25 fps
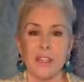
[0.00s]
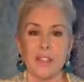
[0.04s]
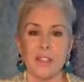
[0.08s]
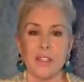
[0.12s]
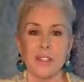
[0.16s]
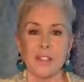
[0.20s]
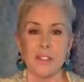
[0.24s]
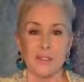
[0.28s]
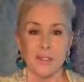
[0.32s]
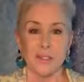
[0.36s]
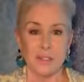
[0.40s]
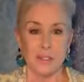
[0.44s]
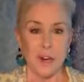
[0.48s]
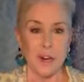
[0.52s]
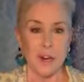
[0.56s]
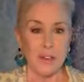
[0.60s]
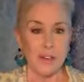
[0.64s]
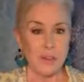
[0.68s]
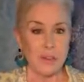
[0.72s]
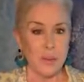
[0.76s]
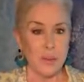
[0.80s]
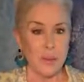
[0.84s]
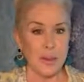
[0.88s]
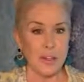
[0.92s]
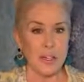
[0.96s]
To start
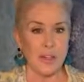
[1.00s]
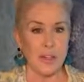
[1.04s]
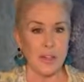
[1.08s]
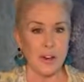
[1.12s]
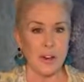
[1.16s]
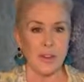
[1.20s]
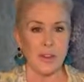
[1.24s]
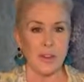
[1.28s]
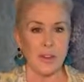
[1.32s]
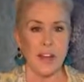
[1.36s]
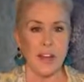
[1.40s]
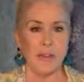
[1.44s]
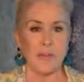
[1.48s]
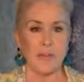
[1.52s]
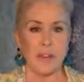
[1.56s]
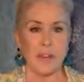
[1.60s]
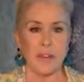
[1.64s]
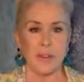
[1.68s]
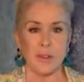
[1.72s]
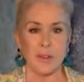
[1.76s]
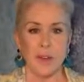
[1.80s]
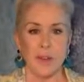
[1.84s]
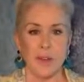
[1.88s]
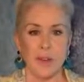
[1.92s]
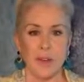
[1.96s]
joining our Live
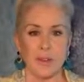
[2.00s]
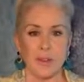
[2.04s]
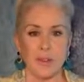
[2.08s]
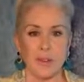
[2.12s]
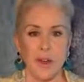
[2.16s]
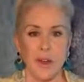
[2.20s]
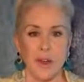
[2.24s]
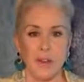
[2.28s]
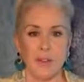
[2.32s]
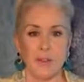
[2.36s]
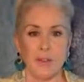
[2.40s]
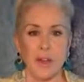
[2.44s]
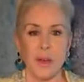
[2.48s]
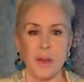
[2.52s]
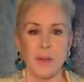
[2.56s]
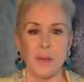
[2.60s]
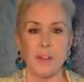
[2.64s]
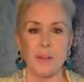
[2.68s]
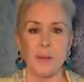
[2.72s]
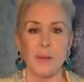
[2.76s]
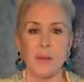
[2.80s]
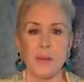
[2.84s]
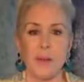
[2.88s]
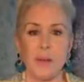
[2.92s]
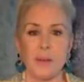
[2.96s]
Master Coach calls, go to
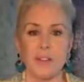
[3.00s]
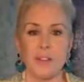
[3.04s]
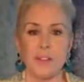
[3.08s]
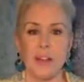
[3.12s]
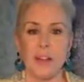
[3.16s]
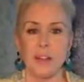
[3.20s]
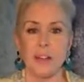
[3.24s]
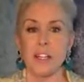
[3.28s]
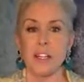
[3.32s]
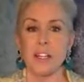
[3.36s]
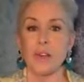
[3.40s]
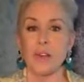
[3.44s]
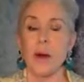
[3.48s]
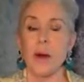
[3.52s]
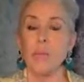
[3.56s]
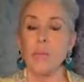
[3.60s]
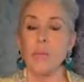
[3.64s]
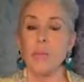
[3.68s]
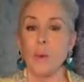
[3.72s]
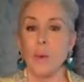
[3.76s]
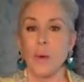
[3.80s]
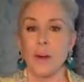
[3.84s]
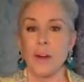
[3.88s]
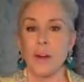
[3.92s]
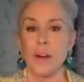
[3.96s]
the website, click on
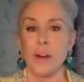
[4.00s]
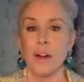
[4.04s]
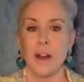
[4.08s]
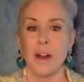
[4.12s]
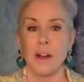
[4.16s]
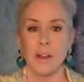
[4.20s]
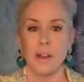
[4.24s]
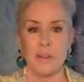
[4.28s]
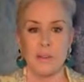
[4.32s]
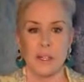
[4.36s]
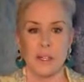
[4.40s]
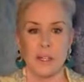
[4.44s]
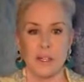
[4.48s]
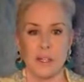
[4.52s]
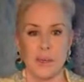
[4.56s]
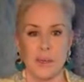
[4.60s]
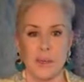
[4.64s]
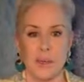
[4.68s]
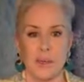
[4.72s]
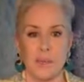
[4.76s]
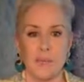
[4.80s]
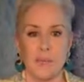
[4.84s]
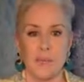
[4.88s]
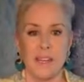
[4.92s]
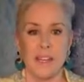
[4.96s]
More on the
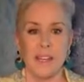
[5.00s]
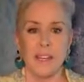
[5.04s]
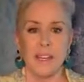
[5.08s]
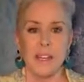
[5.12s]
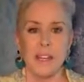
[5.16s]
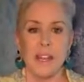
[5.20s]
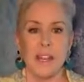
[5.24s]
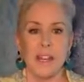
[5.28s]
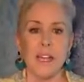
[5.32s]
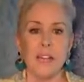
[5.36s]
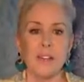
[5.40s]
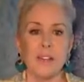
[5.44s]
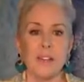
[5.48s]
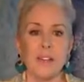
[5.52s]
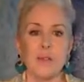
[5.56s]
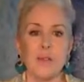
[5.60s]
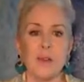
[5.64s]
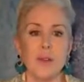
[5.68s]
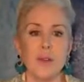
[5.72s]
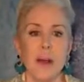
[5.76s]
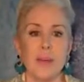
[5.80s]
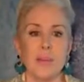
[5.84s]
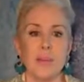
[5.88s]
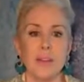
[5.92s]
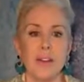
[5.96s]
menu. In the
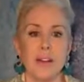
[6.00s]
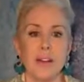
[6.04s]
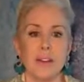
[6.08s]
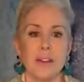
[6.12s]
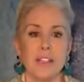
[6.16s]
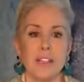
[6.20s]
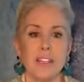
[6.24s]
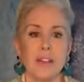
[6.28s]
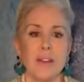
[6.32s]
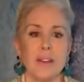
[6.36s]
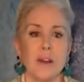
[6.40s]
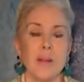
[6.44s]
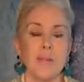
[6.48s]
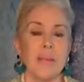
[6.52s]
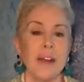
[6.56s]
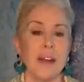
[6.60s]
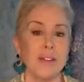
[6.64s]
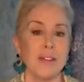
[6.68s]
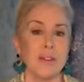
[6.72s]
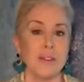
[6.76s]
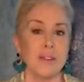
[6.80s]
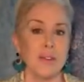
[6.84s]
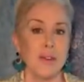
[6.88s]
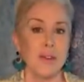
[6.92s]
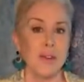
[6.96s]
drop-down, click on
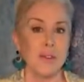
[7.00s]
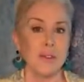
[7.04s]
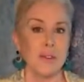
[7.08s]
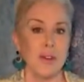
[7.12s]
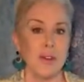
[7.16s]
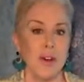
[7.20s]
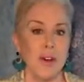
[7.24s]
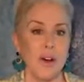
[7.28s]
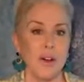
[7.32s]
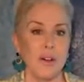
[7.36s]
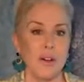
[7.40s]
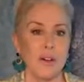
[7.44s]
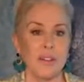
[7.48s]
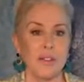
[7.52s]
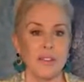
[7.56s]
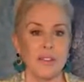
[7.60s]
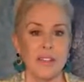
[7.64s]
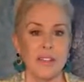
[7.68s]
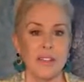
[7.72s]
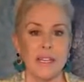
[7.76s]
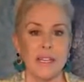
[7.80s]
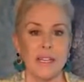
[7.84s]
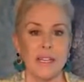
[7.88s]
Master Coach Calls,